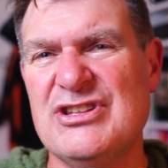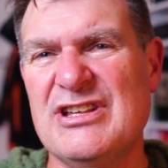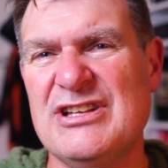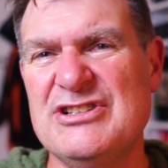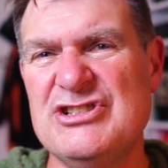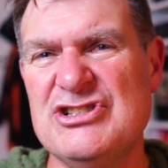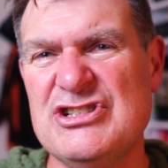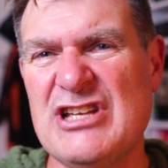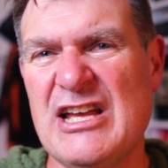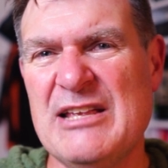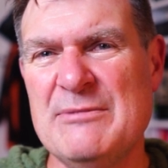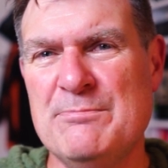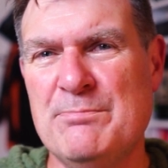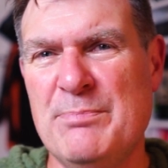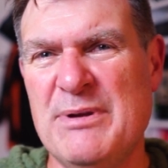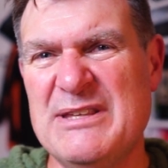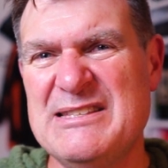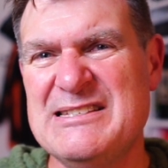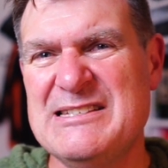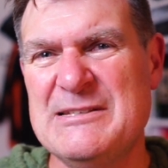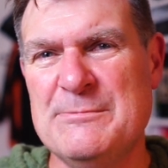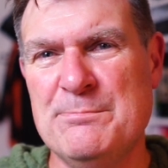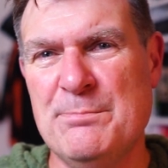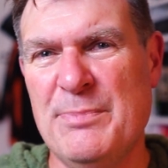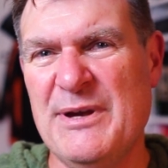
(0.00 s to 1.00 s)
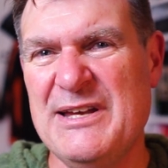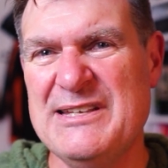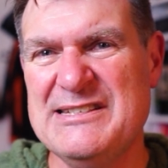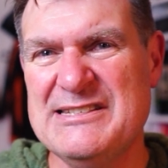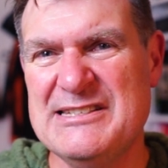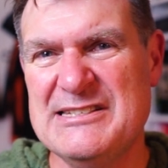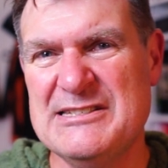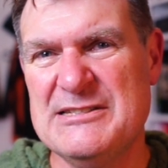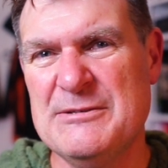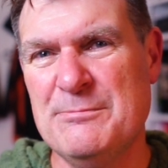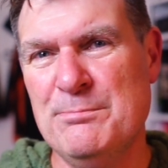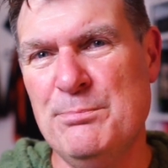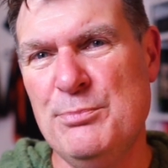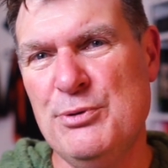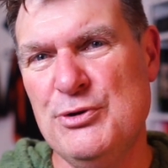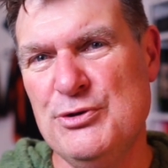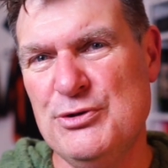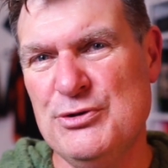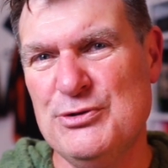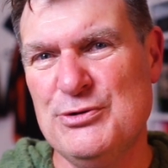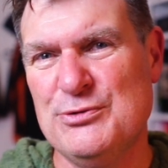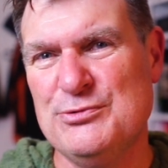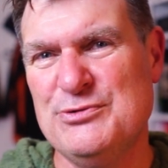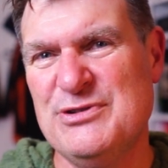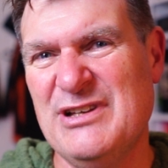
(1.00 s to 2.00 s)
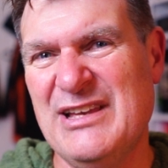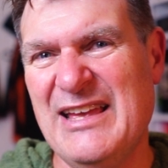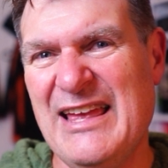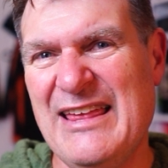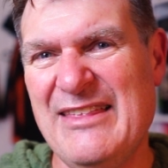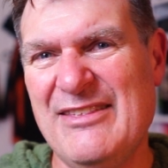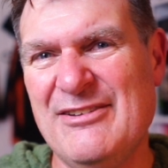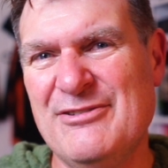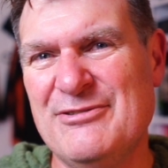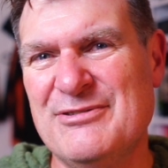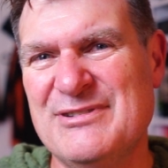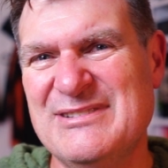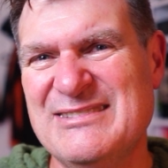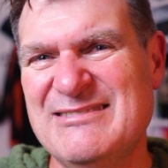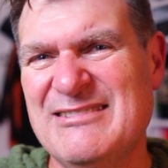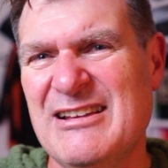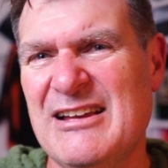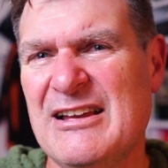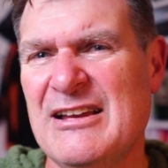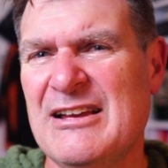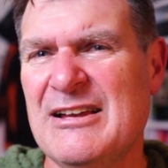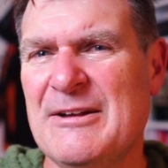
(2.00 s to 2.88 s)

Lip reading: They just had bits and pieces and put it all together, and